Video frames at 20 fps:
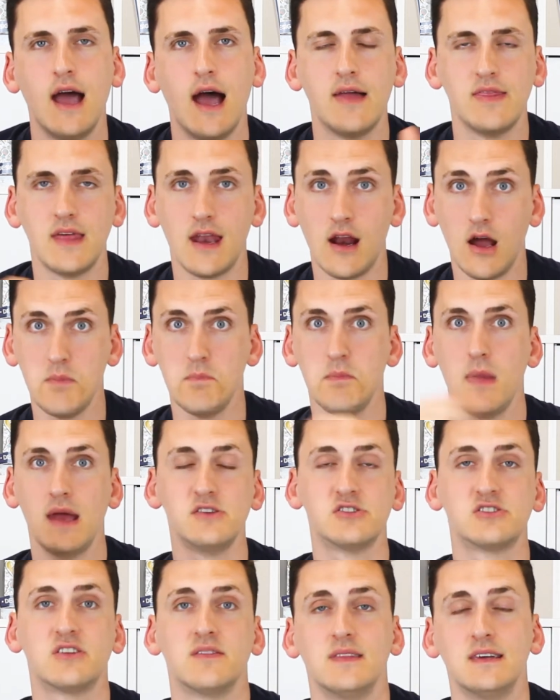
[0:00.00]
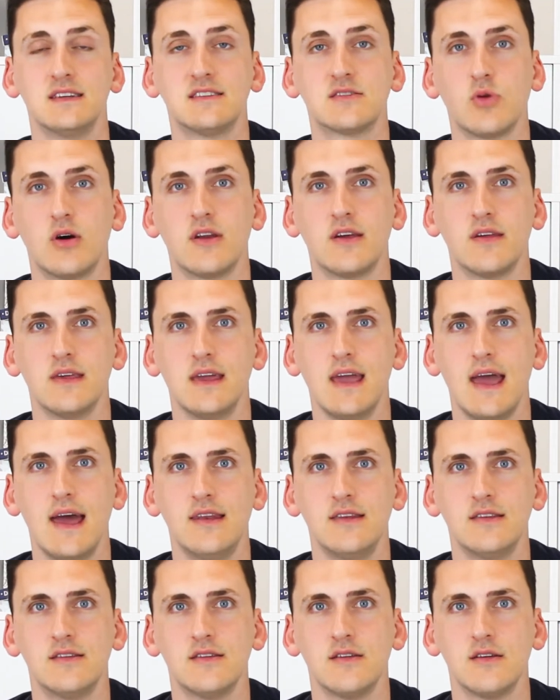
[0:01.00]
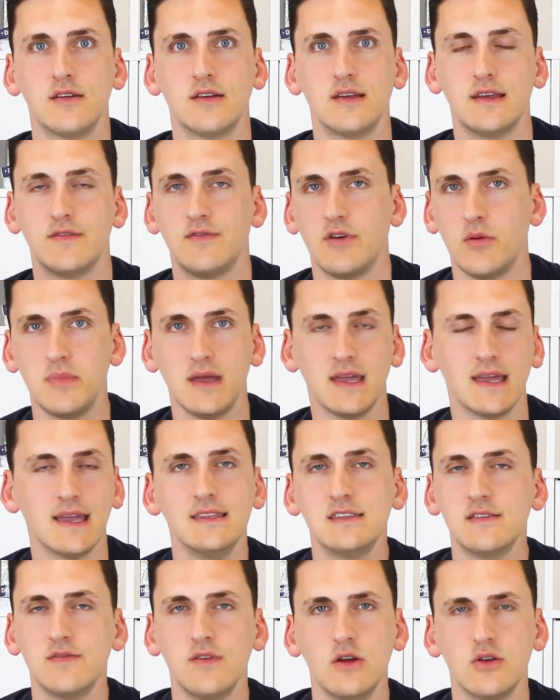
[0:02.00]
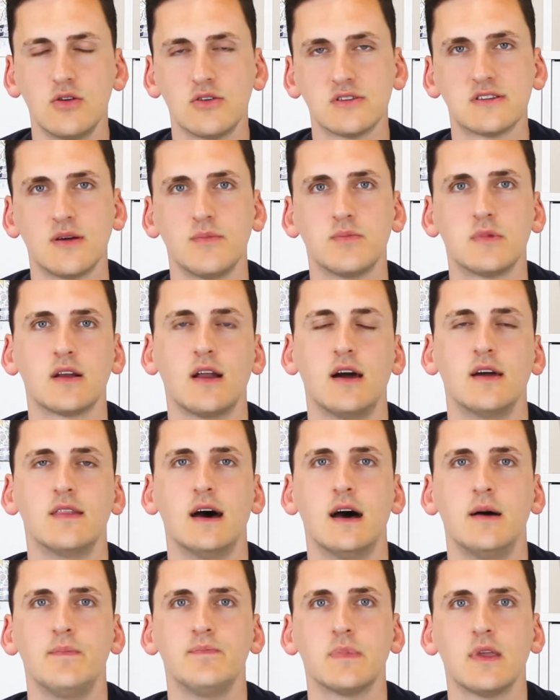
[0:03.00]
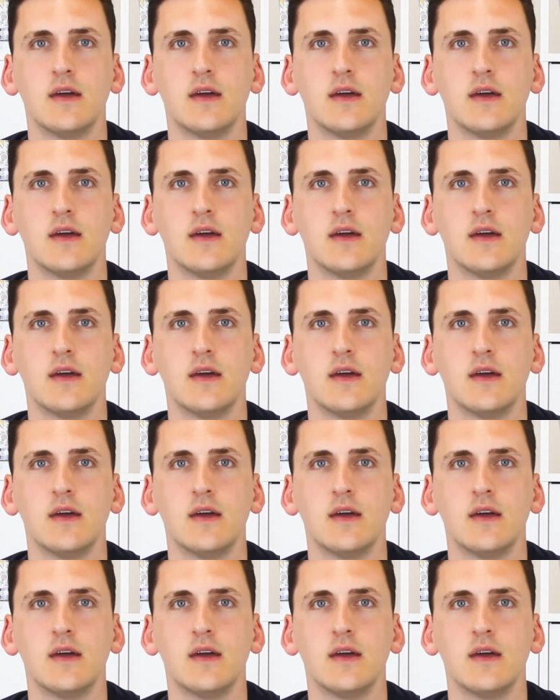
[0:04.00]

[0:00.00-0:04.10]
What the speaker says: and then I mention this one at the end, if I'm being interviewed or something like that,